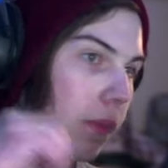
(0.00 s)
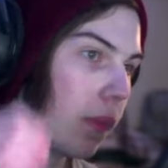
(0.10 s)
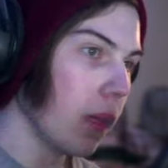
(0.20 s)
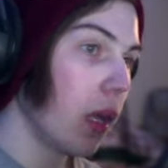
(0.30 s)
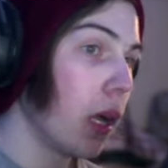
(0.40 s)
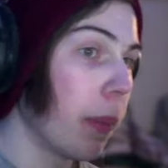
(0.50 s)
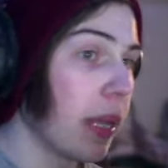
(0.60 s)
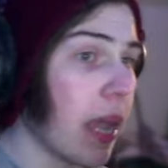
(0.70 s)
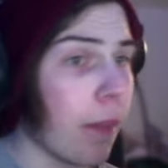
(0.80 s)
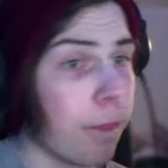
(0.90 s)
But
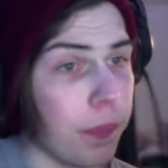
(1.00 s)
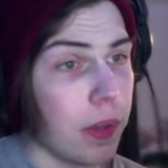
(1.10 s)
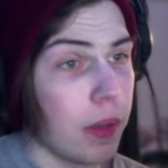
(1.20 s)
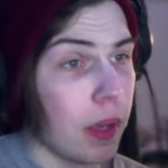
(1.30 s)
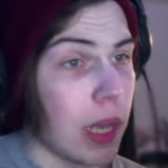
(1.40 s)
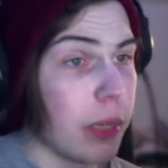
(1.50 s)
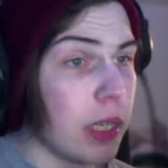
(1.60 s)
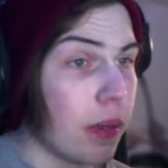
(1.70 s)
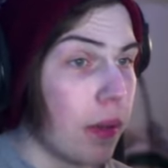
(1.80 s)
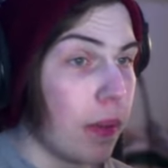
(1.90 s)
yeah, I mean,
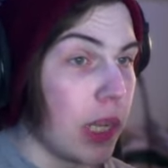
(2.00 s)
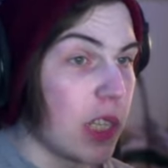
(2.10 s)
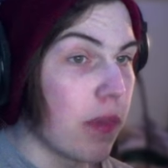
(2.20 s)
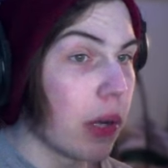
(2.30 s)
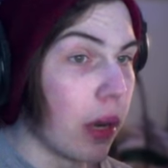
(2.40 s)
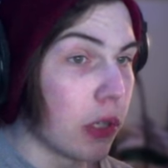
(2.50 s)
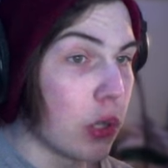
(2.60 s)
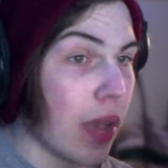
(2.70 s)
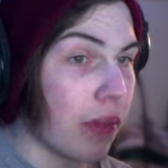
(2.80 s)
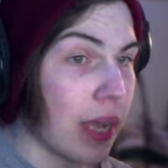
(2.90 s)
it's very hard to
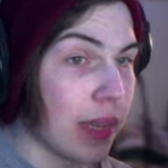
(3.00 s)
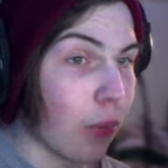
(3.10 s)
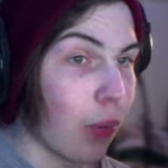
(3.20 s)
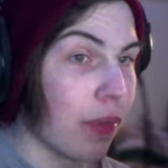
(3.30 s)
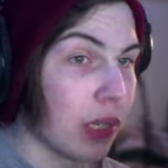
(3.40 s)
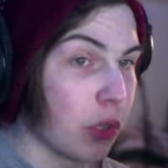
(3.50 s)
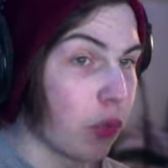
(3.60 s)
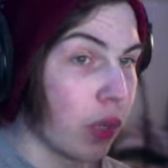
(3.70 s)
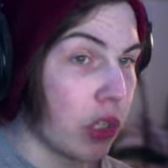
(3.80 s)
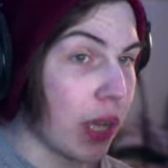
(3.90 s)
navigate that wave until you
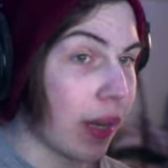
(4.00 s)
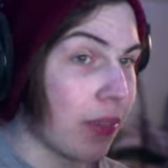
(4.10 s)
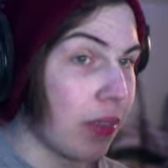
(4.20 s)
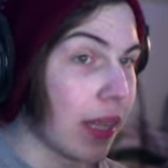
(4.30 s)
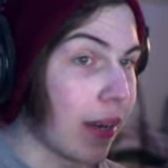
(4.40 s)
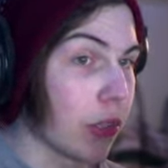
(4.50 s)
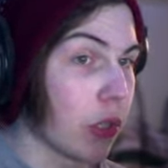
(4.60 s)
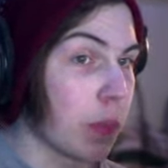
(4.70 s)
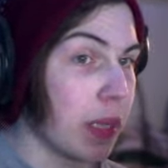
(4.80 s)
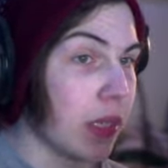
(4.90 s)
reach the end. I think that also
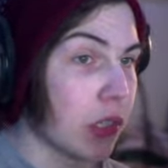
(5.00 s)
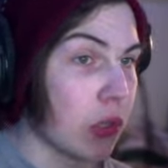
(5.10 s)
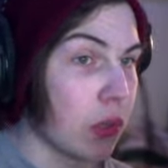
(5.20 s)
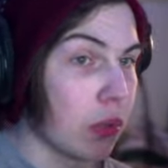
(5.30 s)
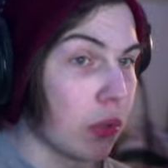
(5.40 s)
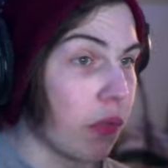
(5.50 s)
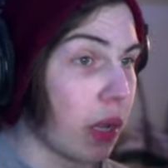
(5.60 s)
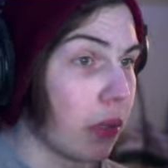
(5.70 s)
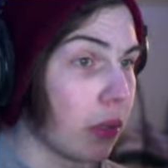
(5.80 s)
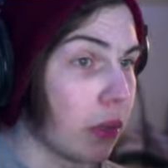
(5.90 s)
speaks to the
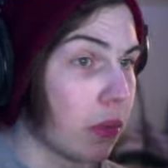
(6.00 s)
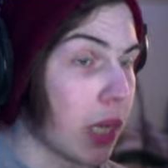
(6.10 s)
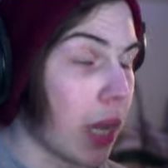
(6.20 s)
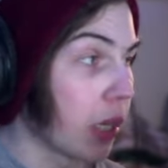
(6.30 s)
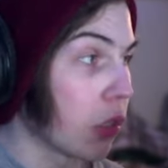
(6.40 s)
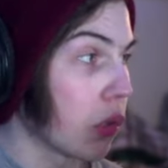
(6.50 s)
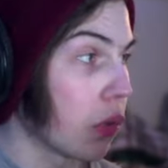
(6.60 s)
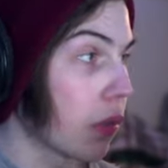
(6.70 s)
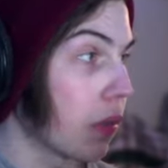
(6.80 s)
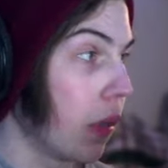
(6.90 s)
final comic
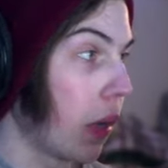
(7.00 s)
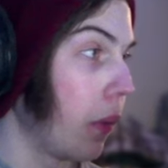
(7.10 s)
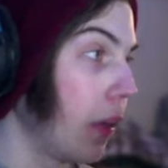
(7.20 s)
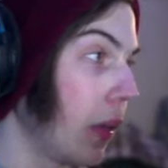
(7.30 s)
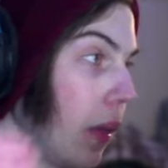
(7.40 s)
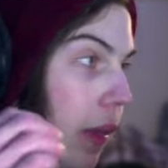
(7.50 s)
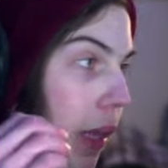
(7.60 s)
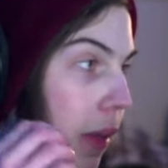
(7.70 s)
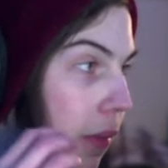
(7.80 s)
issues, you know? Like,